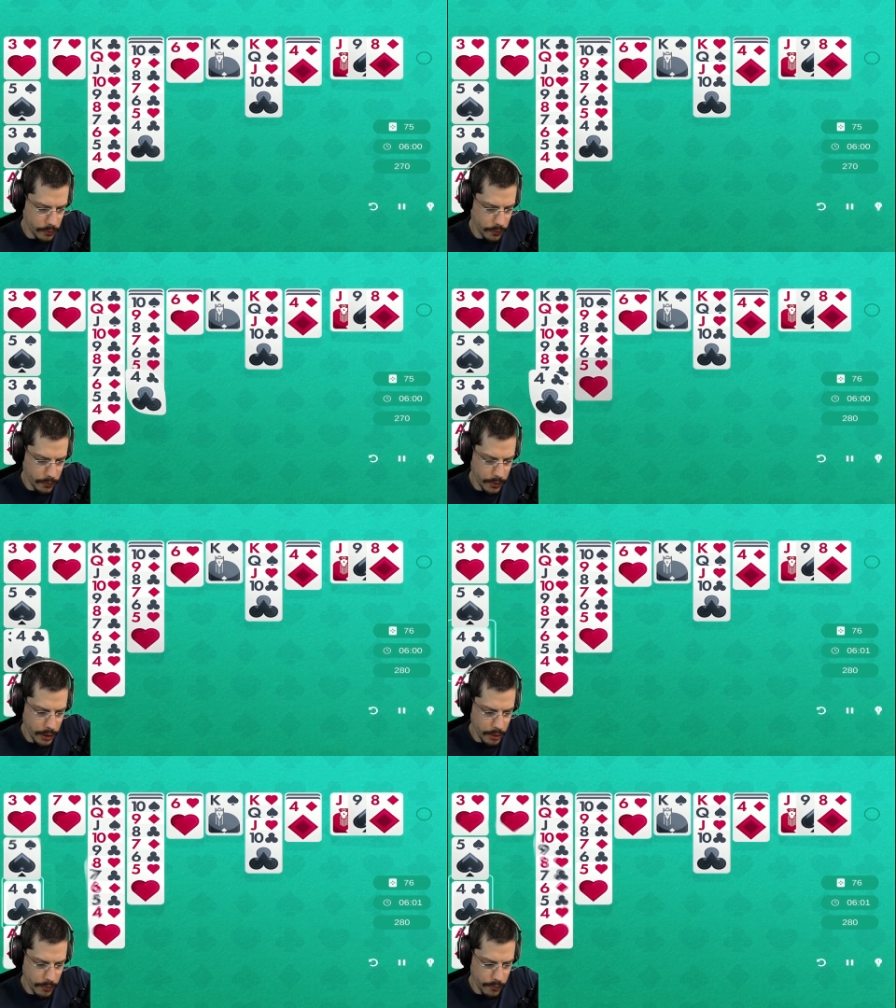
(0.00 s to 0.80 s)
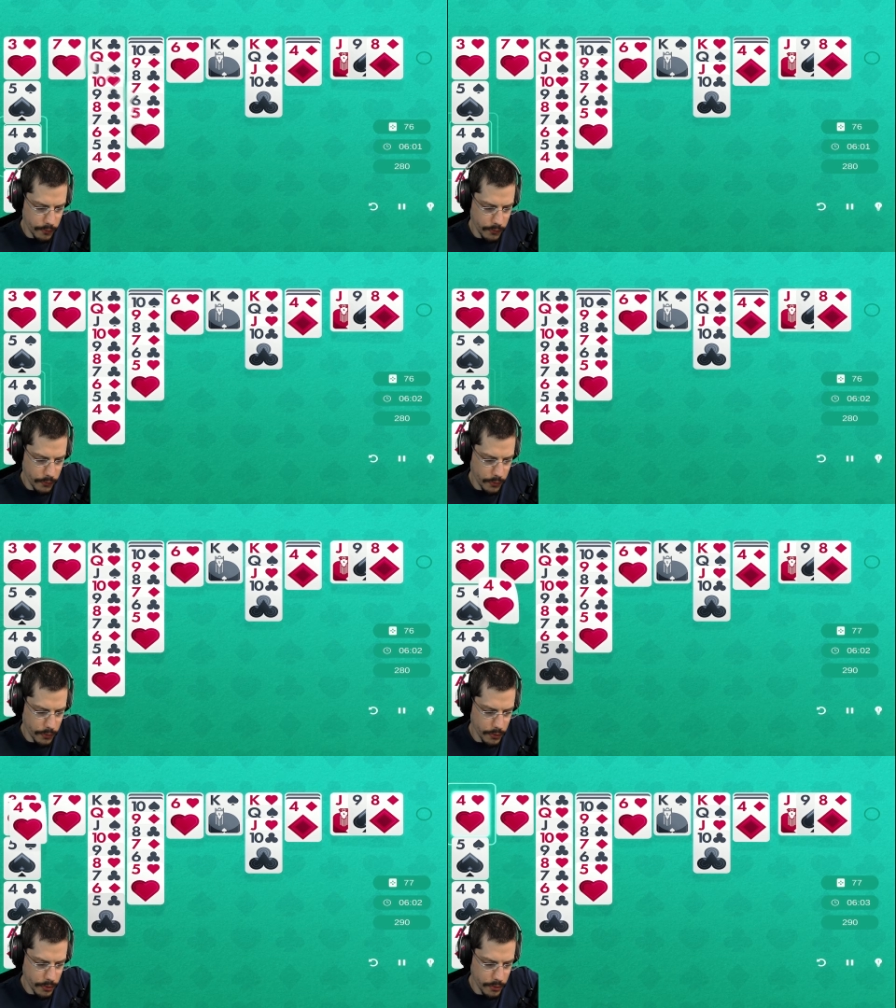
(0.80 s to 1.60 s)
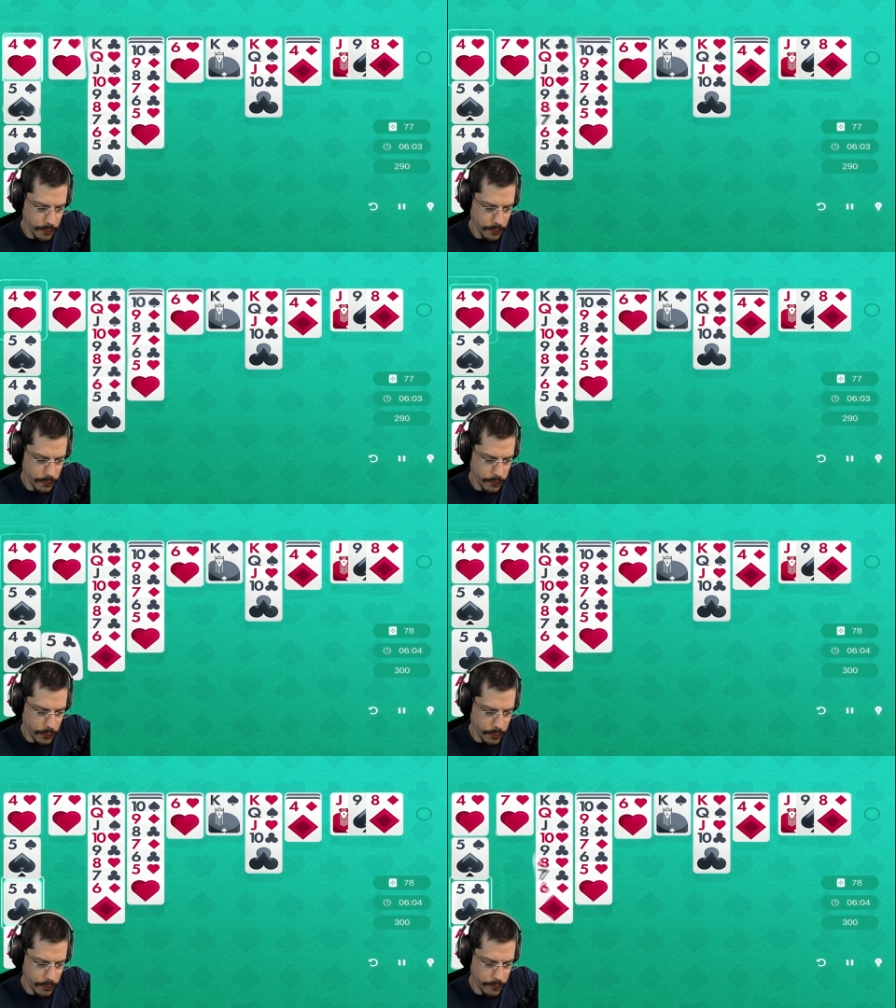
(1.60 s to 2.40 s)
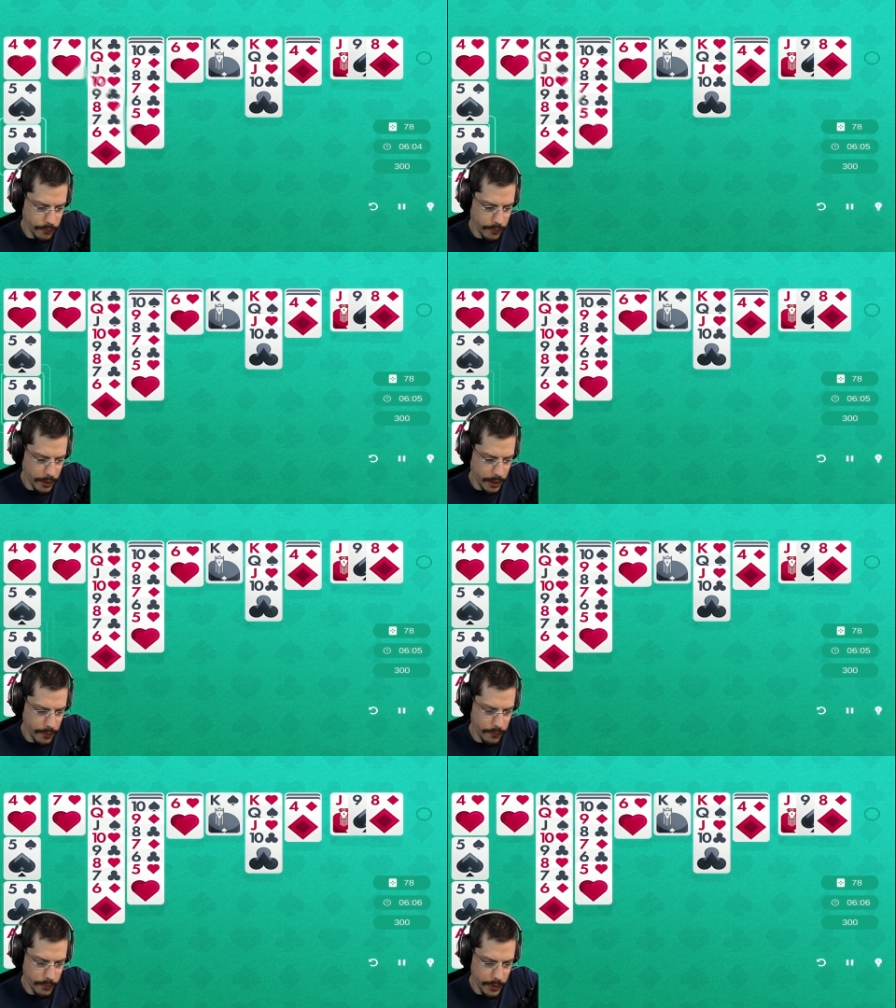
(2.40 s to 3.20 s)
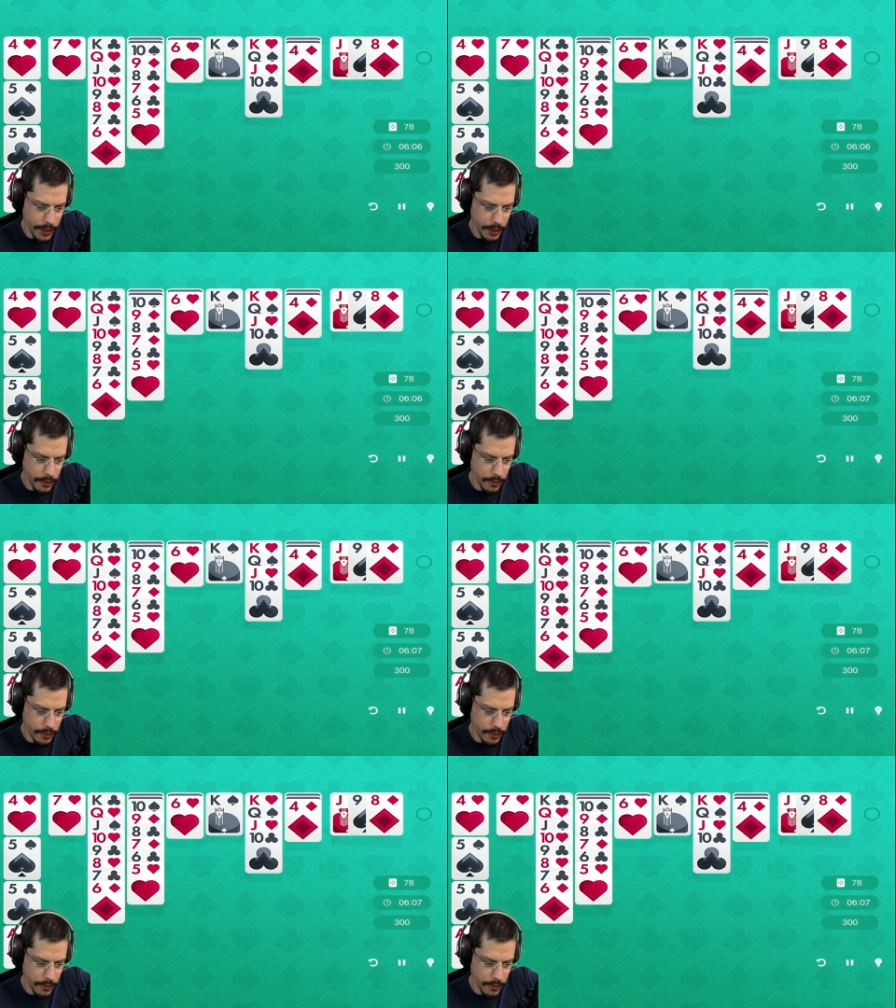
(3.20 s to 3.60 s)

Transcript: 3, 4, 4, 5. Wait.